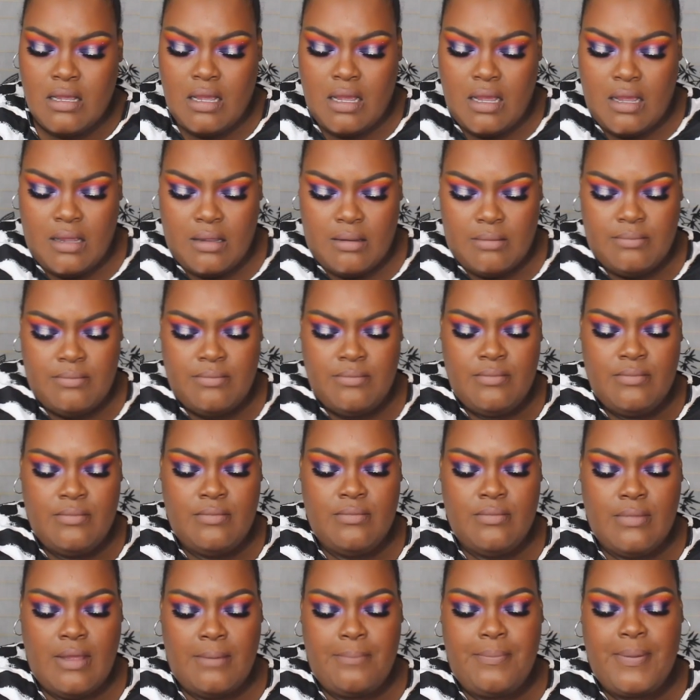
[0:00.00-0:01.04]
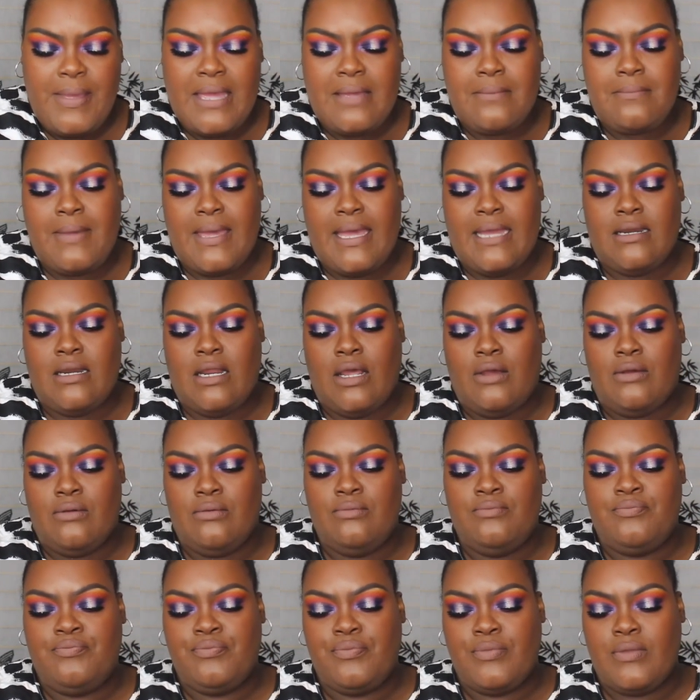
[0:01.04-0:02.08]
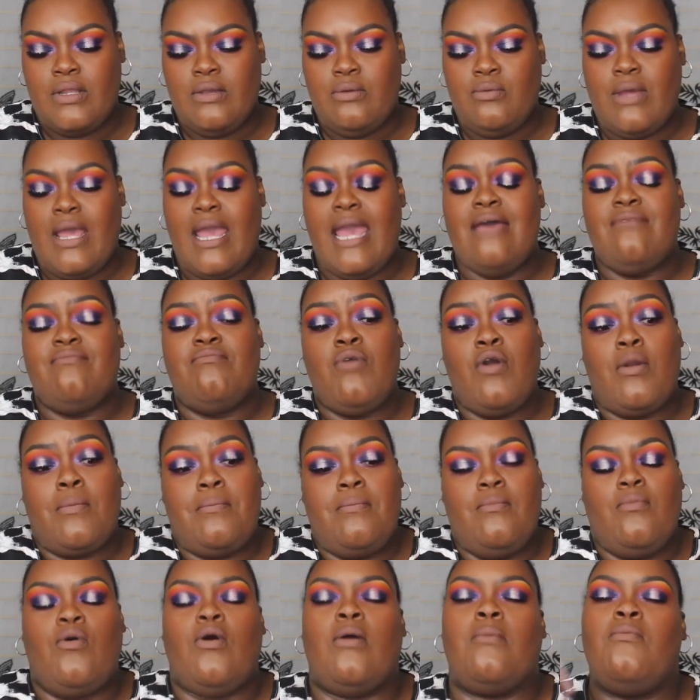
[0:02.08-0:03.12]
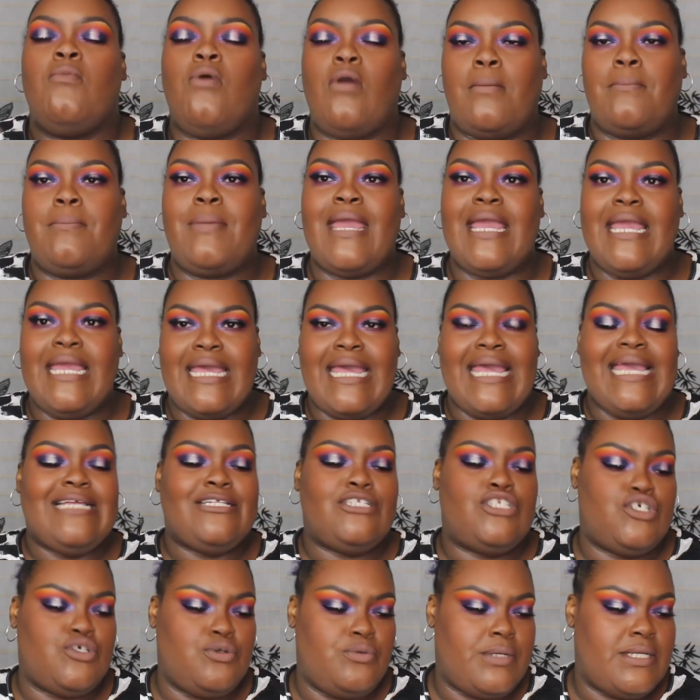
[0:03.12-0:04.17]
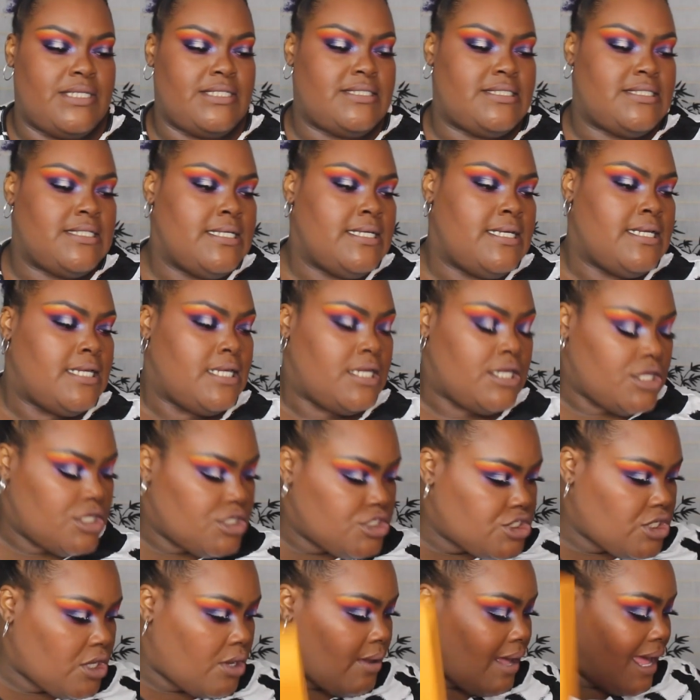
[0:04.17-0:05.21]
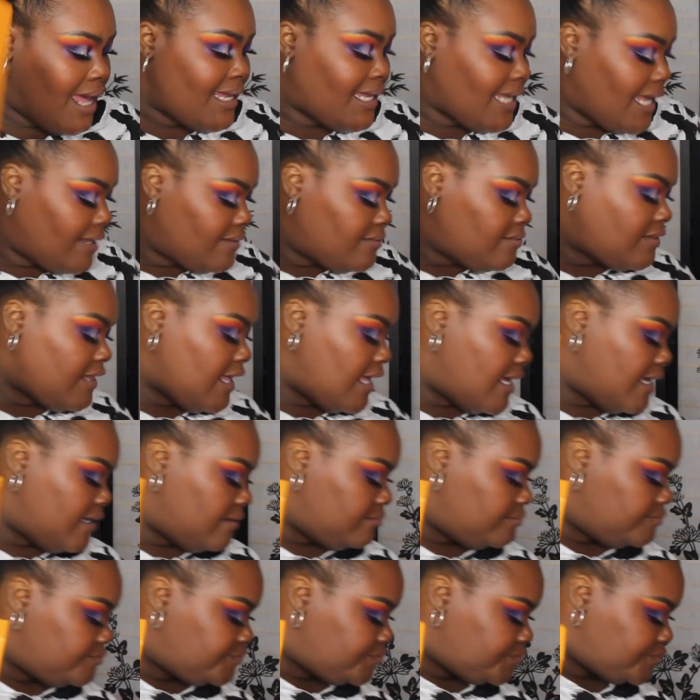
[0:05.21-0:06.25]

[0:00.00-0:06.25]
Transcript: um, a pink bandeau. We have more, more, more pink into it. So I got that,